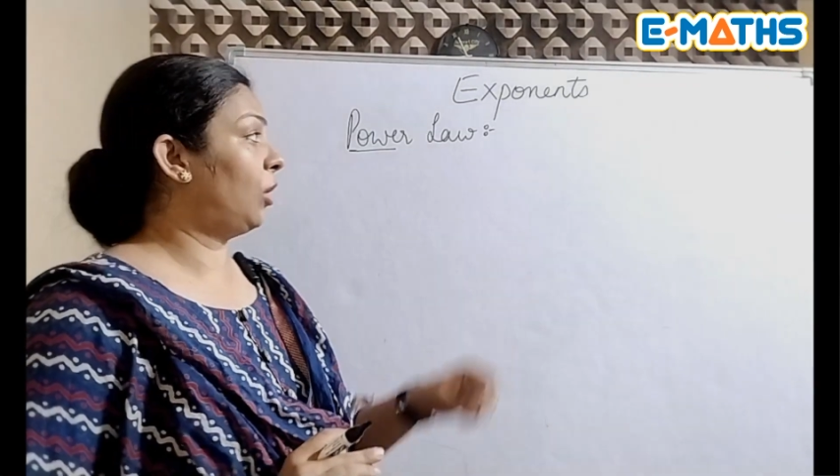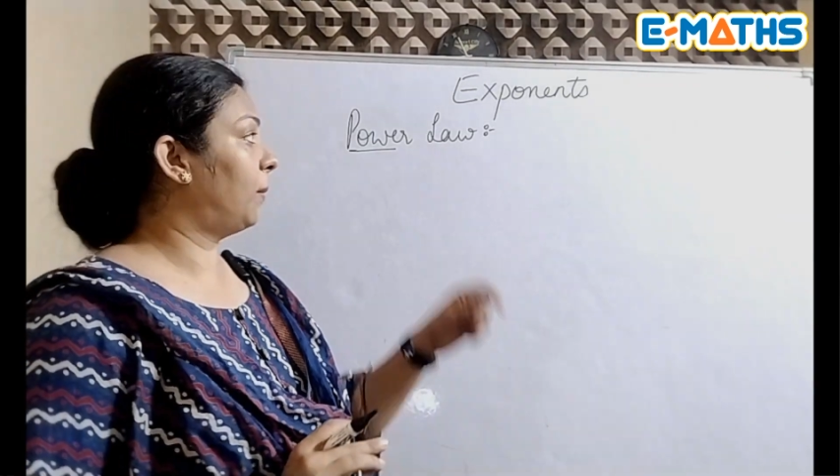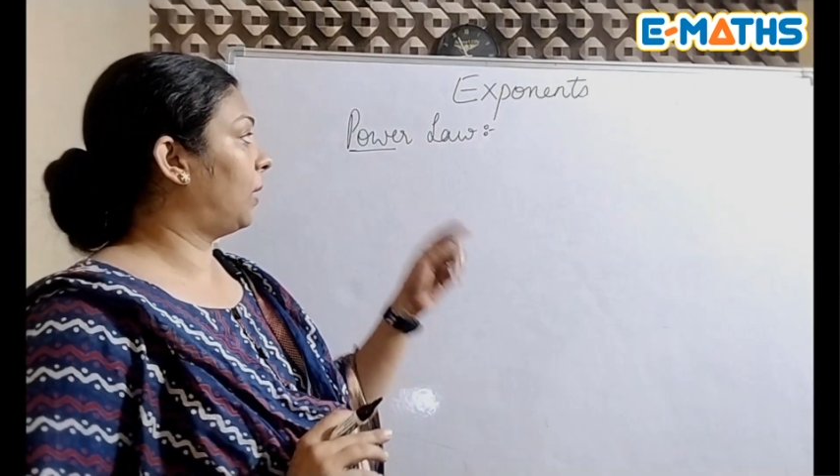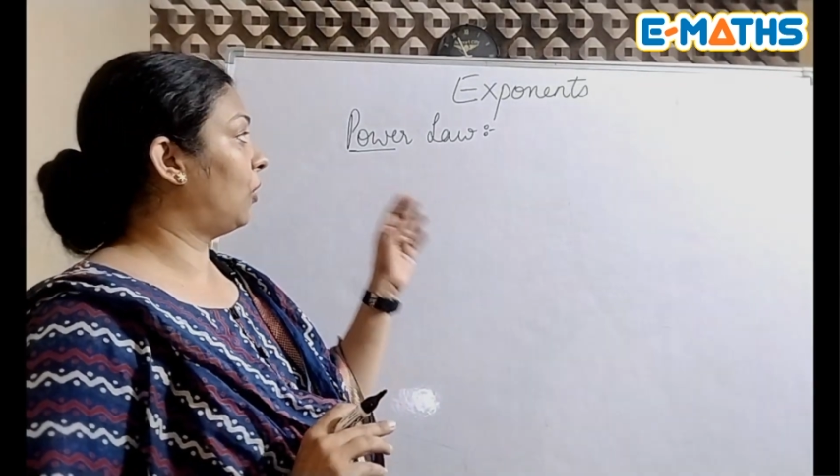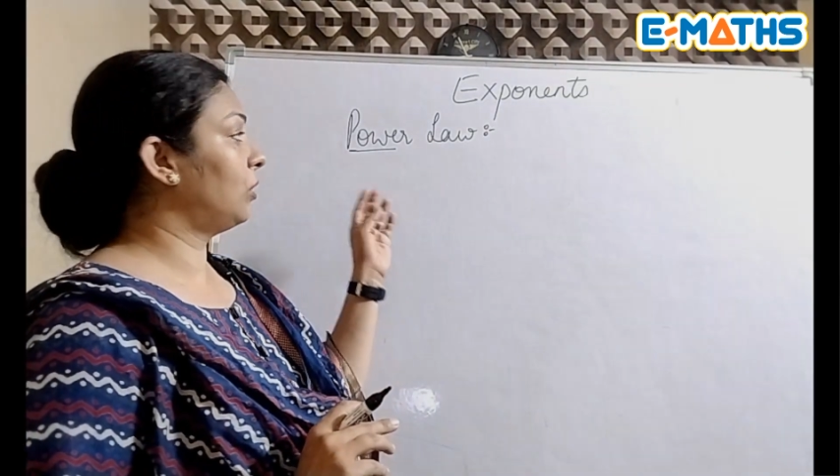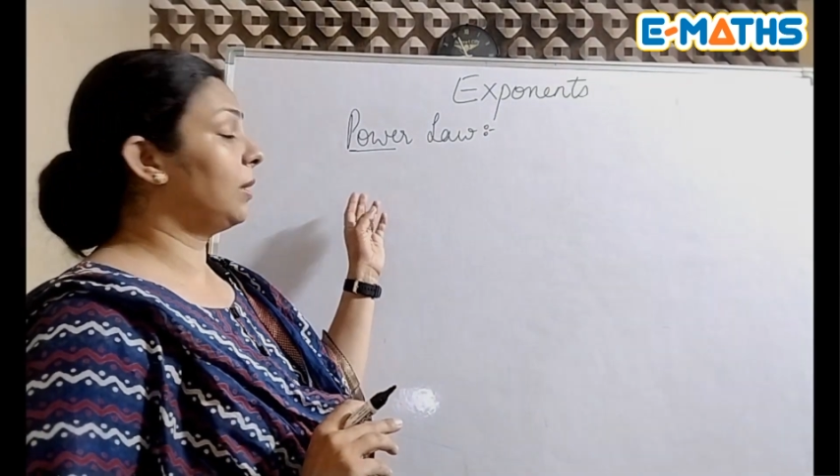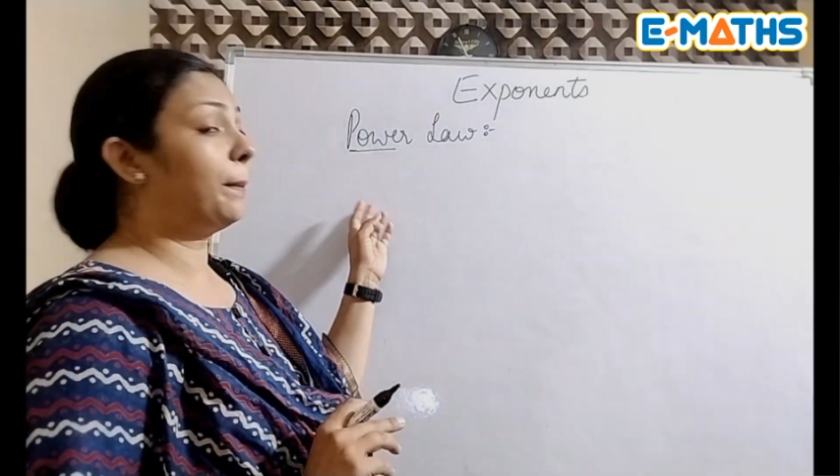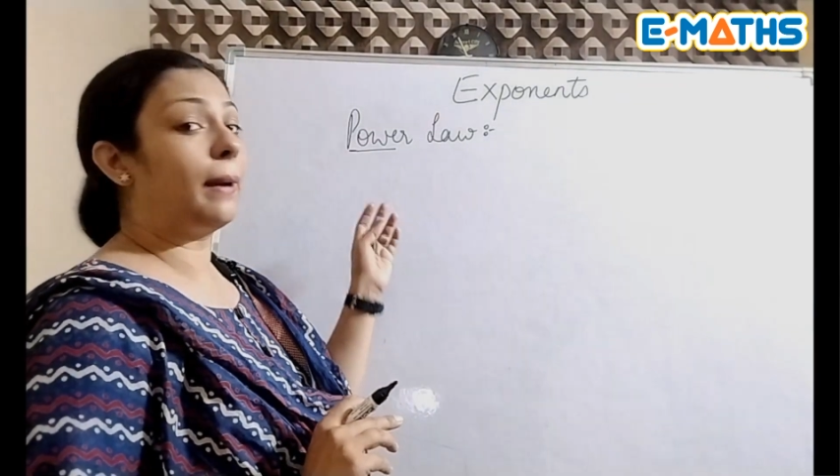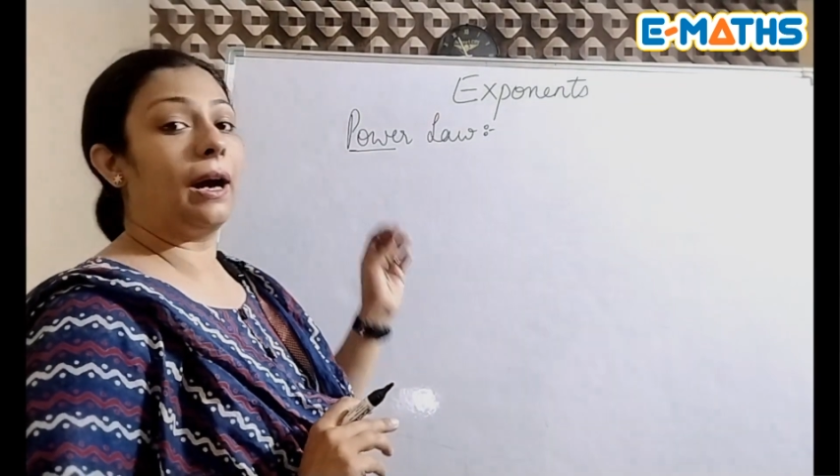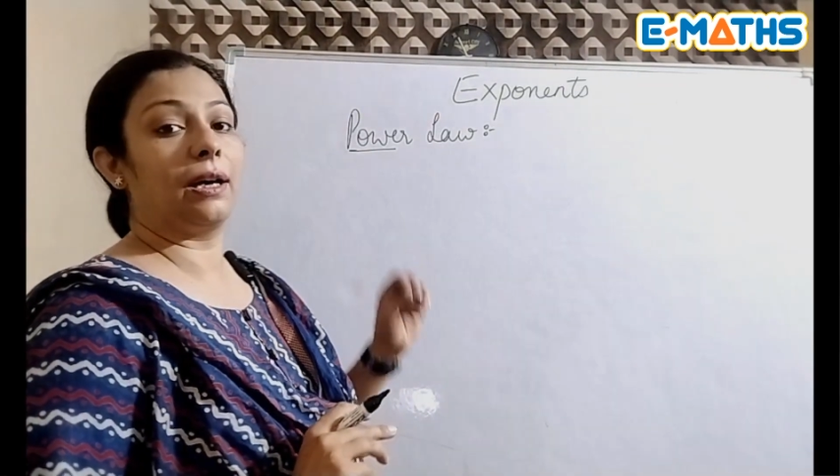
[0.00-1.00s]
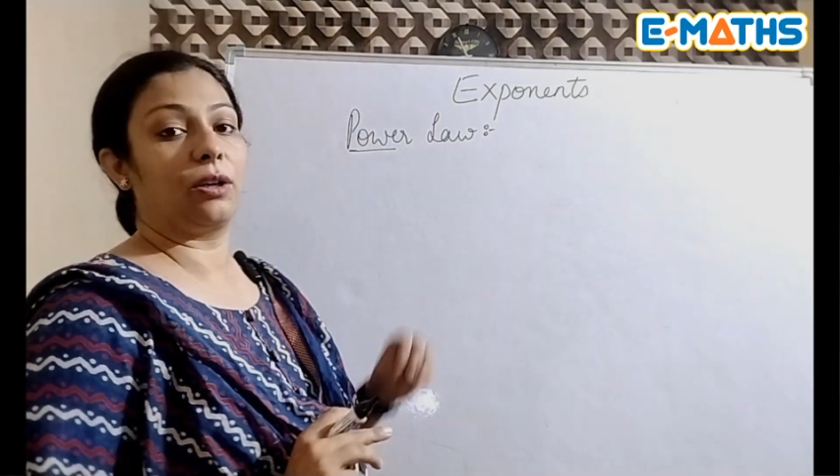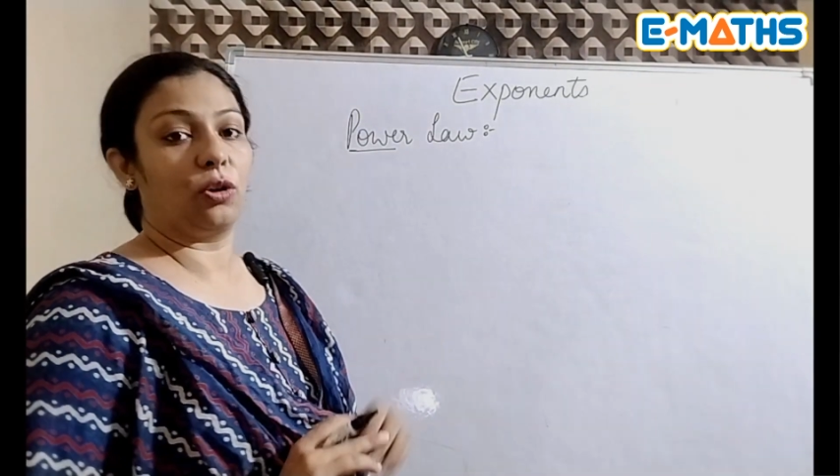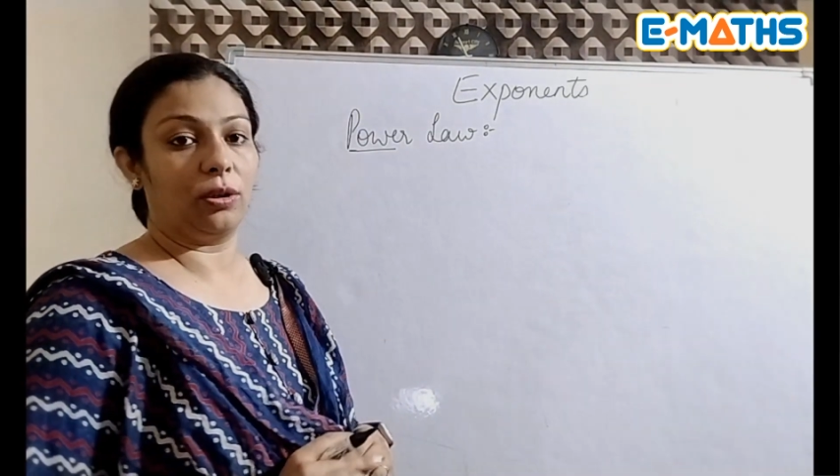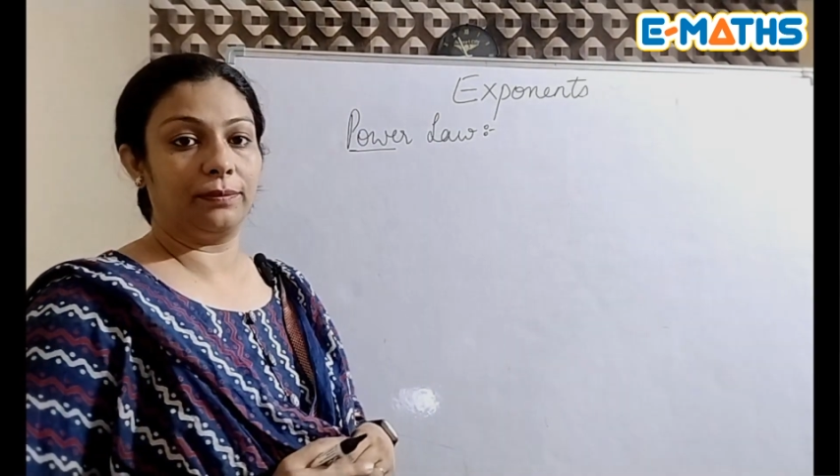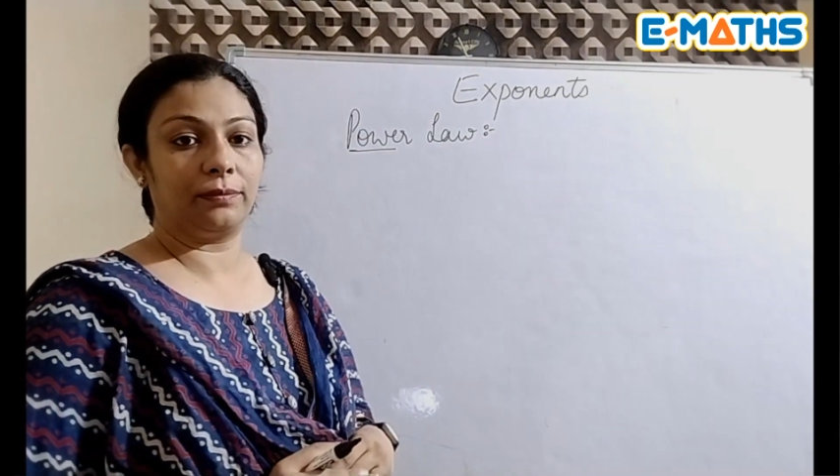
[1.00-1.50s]
about the power
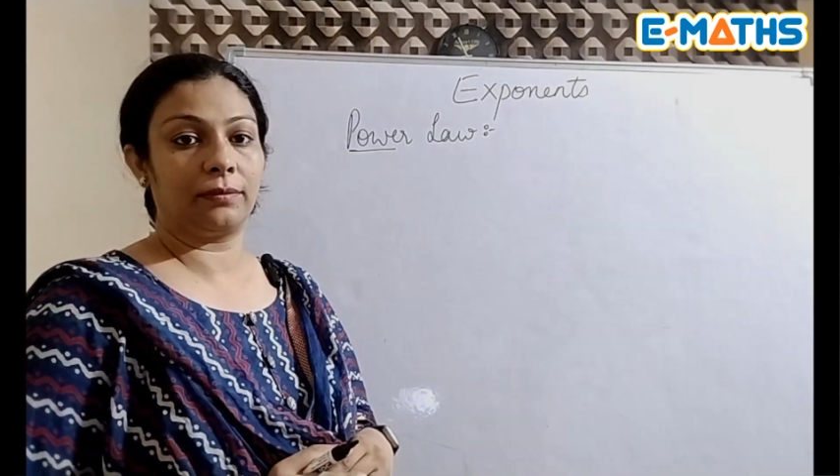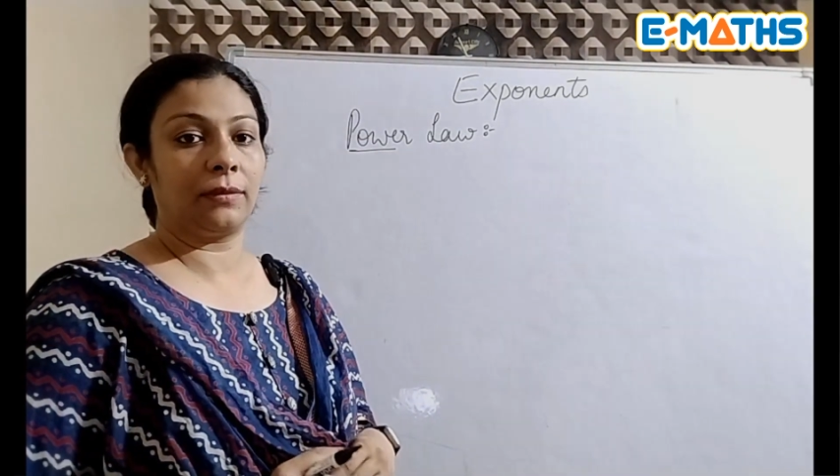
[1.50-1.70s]
law.